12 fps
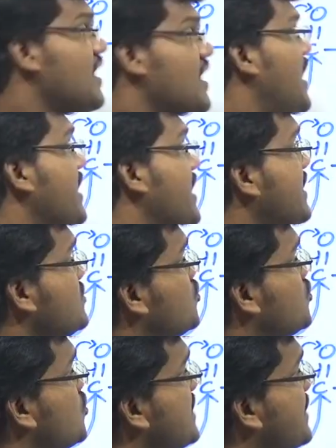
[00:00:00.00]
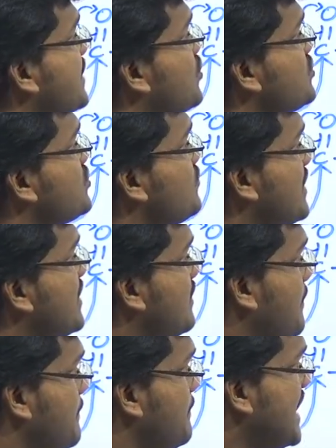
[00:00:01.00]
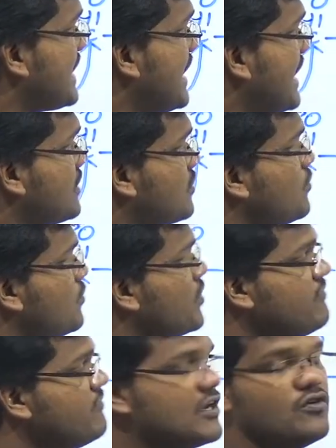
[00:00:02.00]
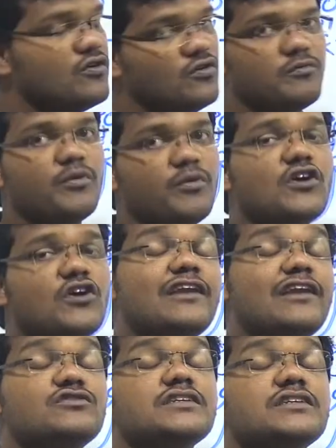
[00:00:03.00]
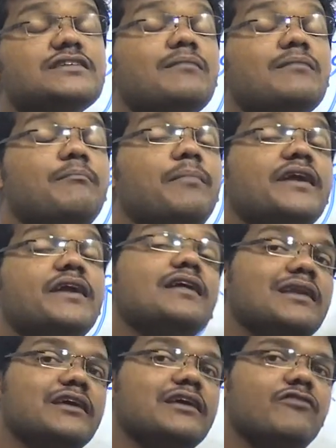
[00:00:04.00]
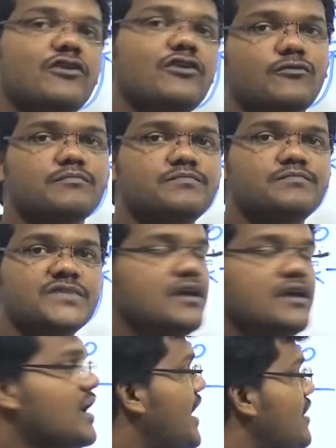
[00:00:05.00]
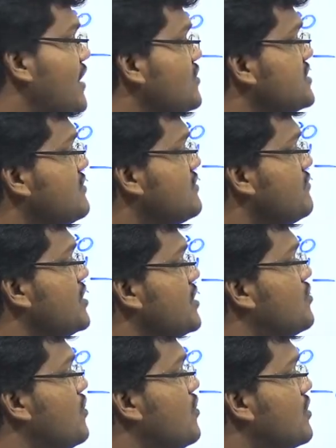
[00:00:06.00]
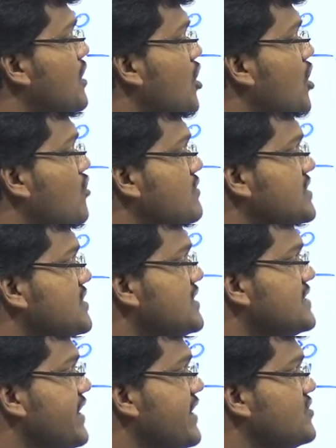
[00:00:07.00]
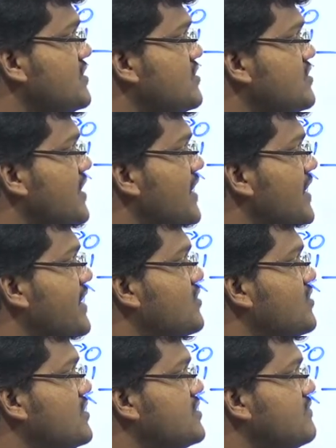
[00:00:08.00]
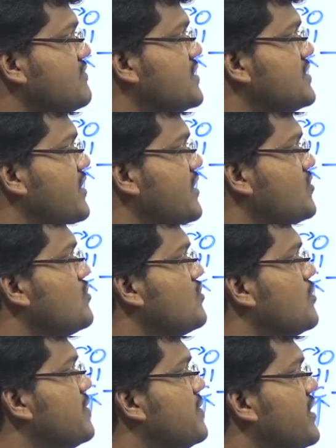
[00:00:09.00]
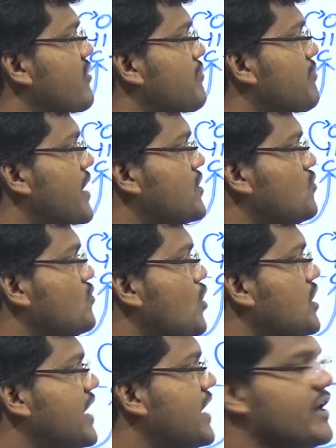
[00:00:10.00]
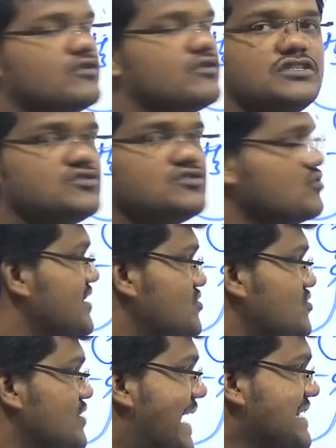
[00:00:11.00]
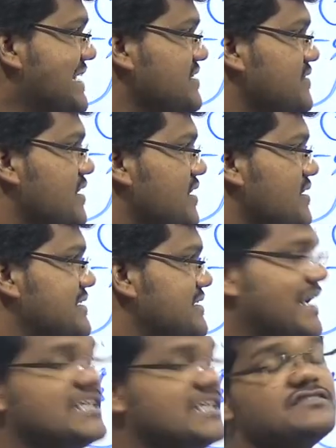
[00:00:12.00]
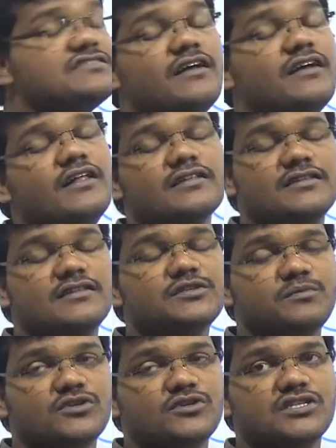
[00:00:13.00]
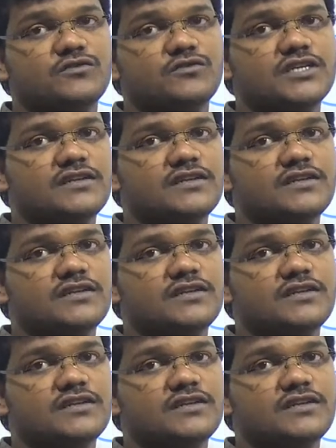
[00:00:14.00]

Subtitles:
Again, those electrons will come back and chlorine will go because halogens are better relating. Halogen will go along with this hydrogen. The electrons of this hydrogen will be given back to what? Nitrogen, so as to satisfy this positive charge.